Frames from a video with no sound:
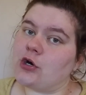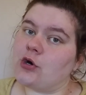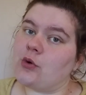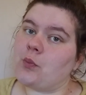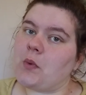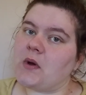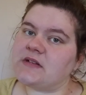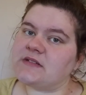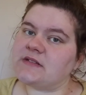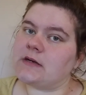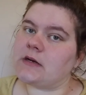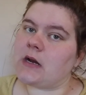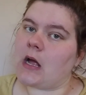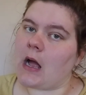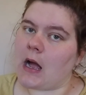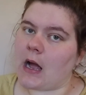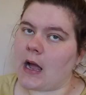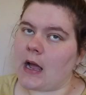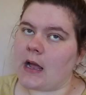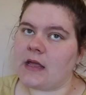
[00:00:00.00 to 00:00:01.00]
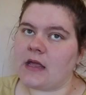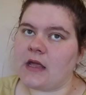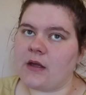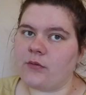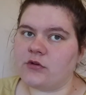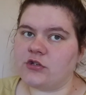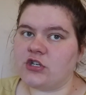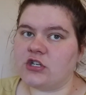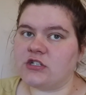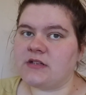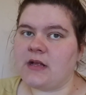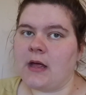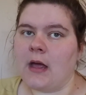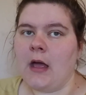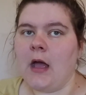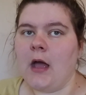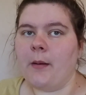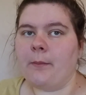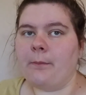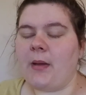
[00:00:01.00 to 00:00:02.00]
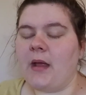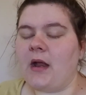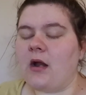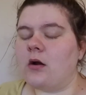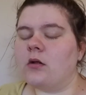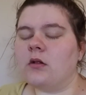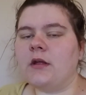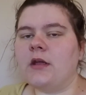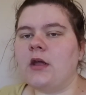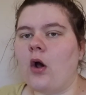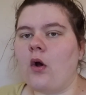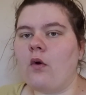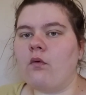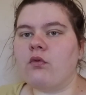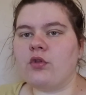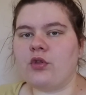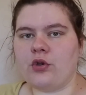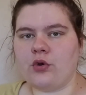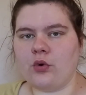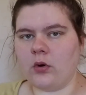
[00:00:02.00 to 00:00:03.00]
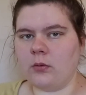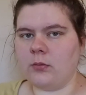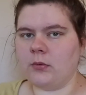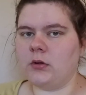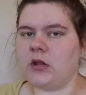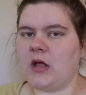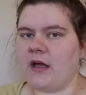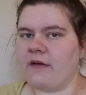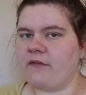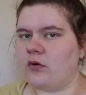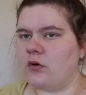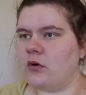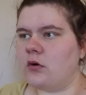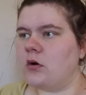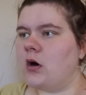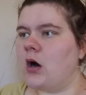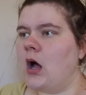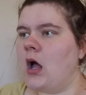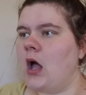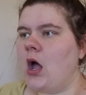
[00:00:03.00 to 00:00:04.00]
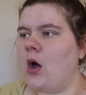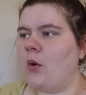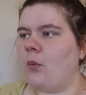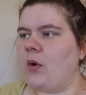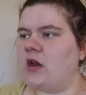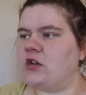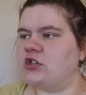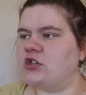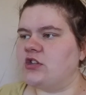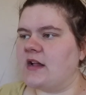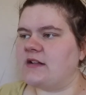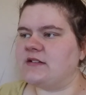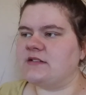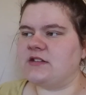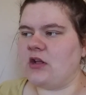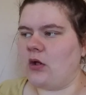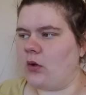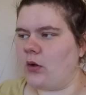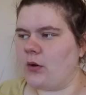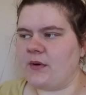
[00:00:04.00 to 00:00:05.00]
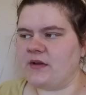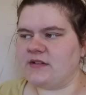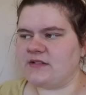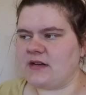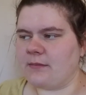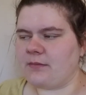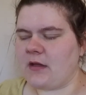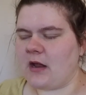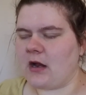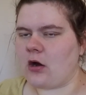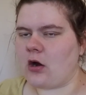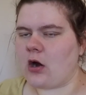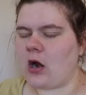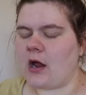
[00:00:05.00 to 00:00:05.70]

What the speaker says: wasn't high. It was just barely over the normal level, which that's the only reason I'm there.